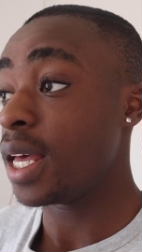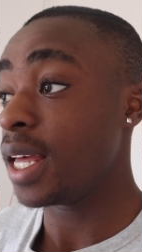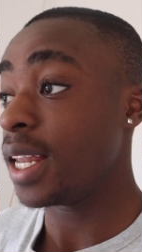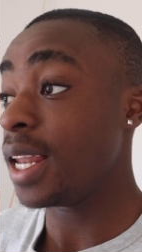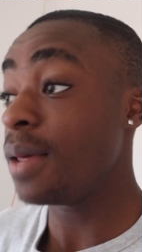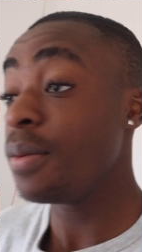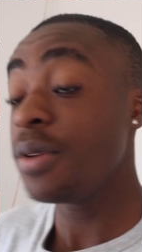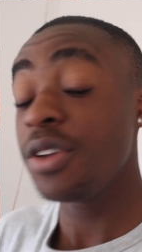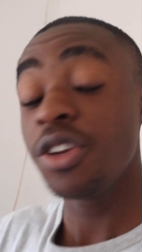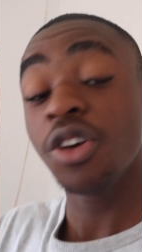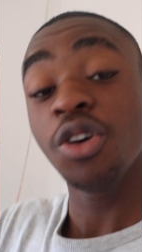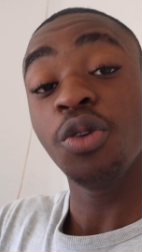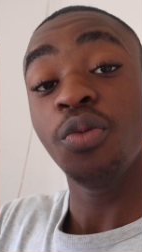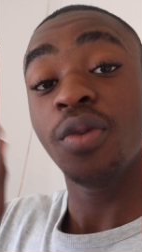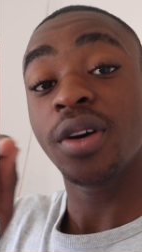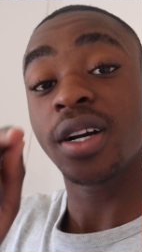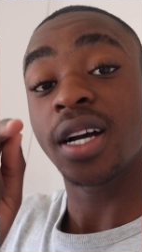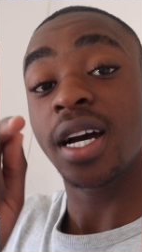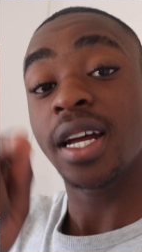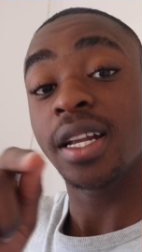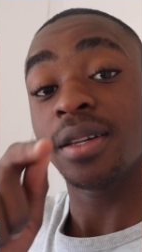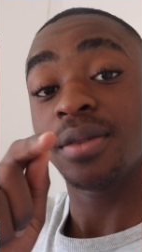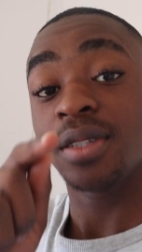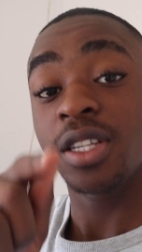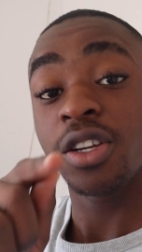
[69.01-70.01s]
Let me know what
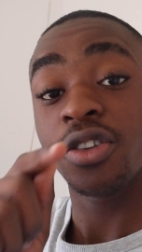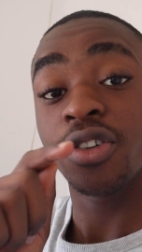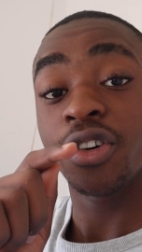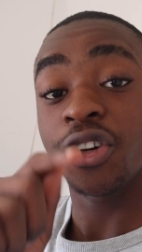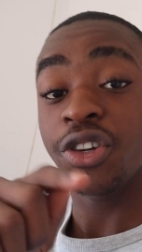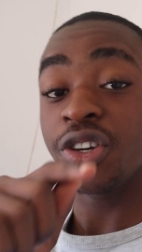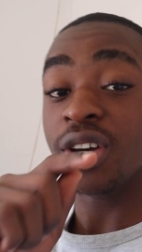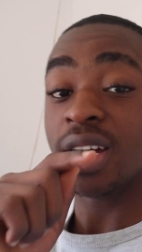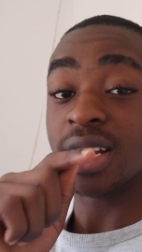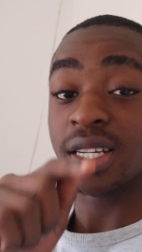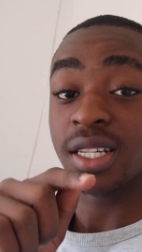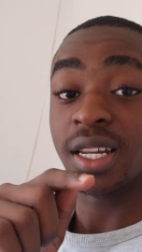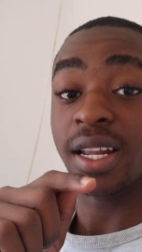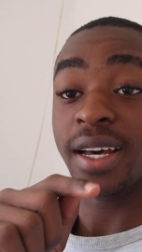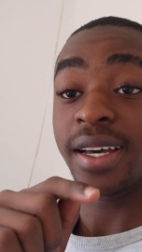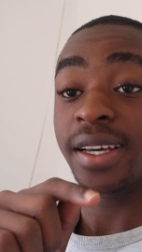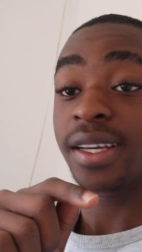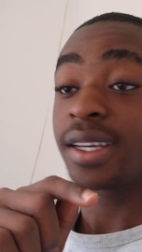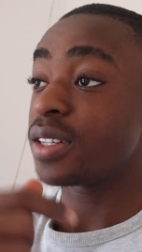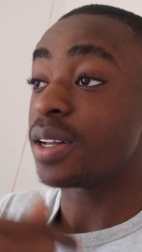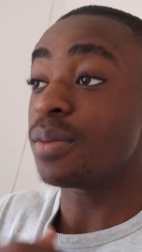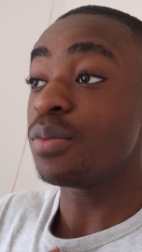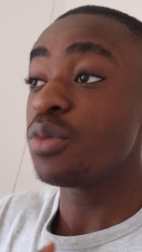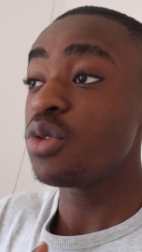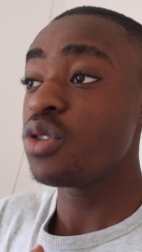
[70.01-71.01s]
kind of cereal you guys like,
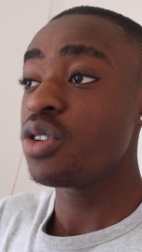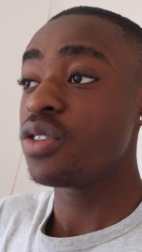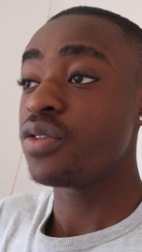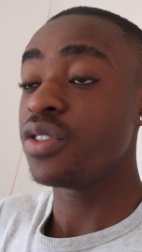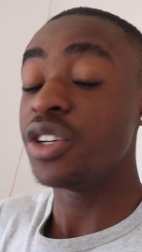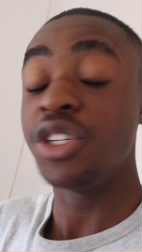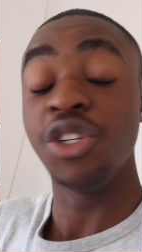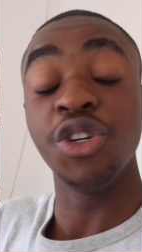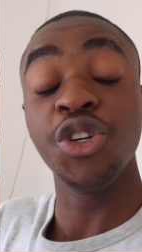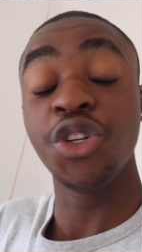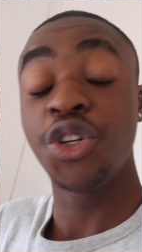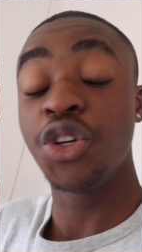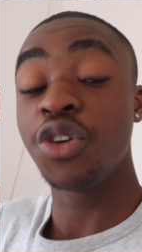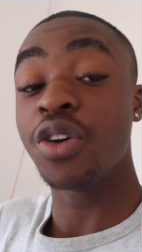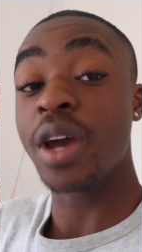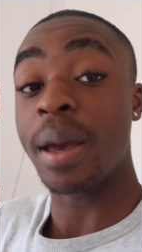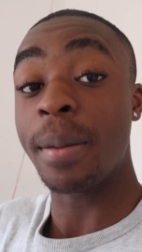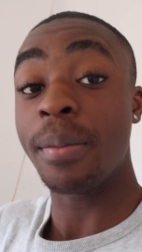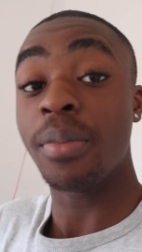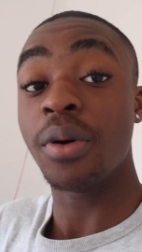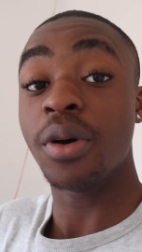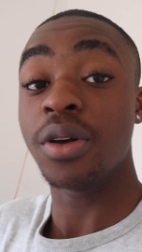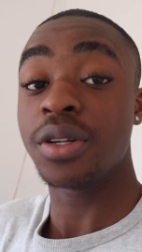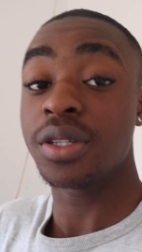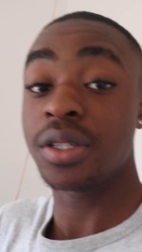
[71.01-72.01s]
because I'm more of a
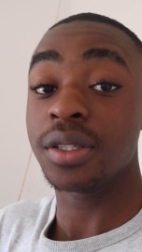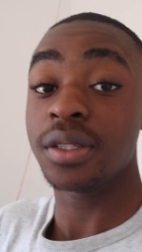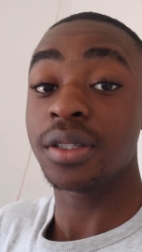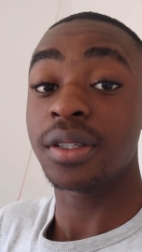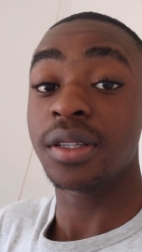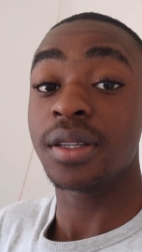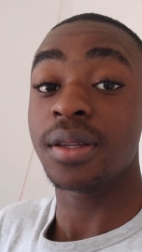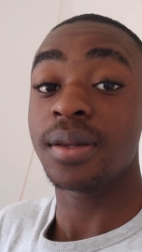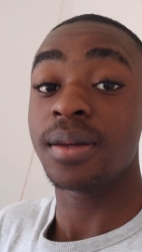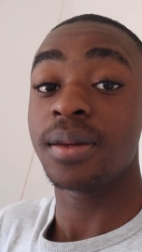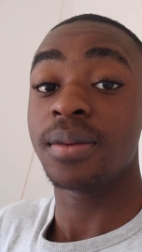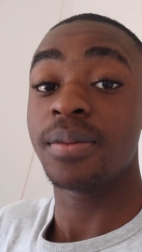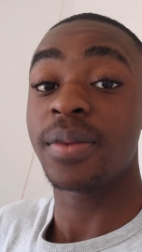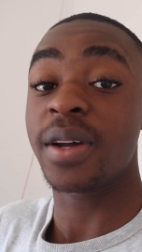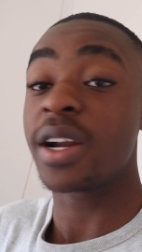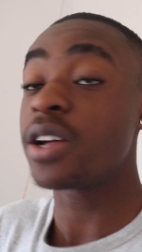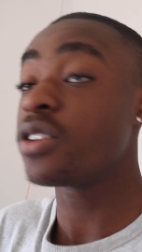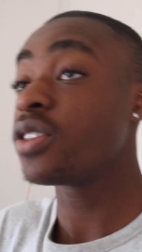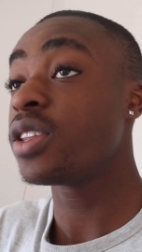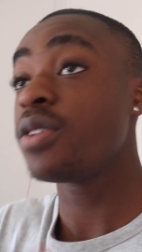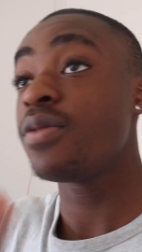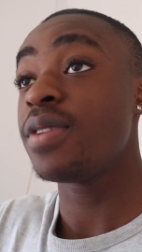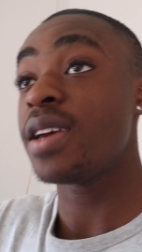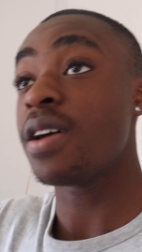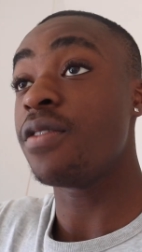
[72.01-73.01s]
Nutri-Grain person. But I
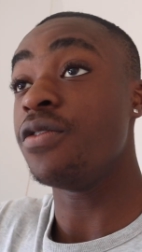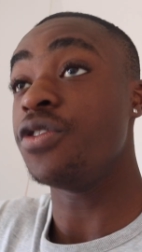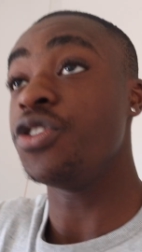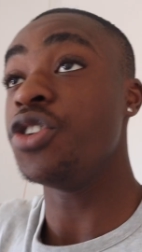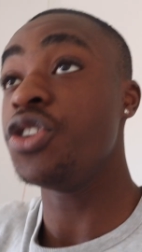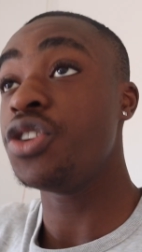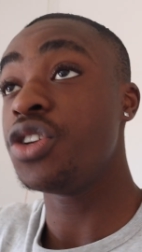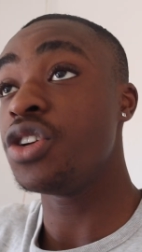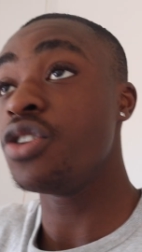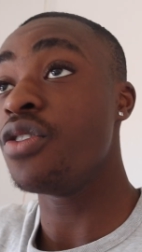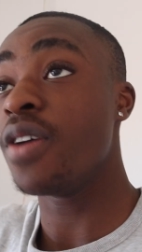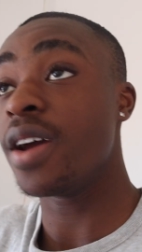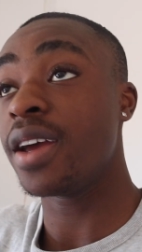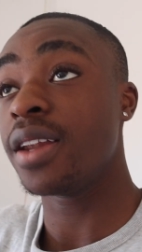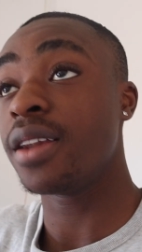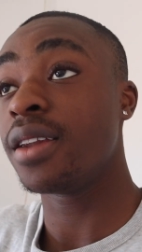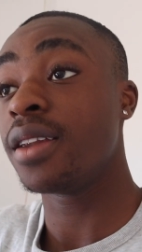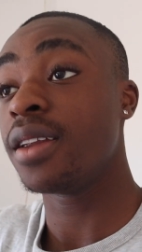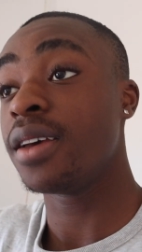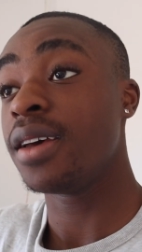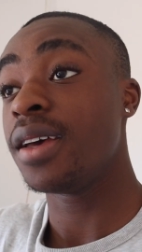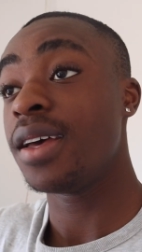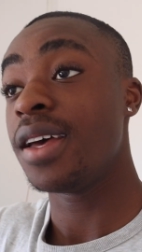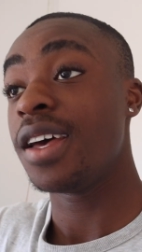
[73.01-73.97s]
don't think we have Nutri-Grain,